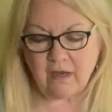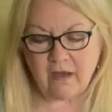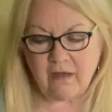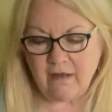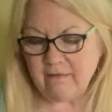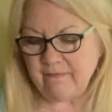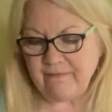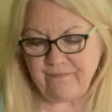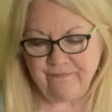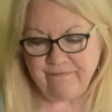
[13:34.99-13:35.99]

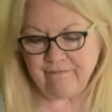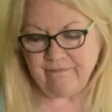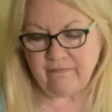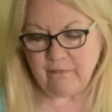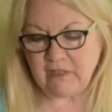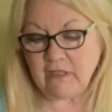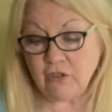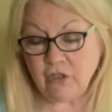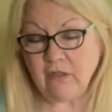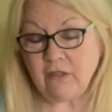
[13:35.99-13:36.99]
um,
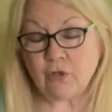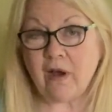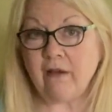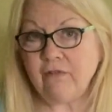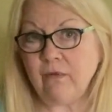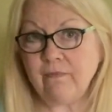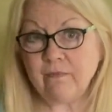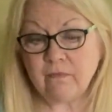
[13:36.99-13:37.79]
potentially travel.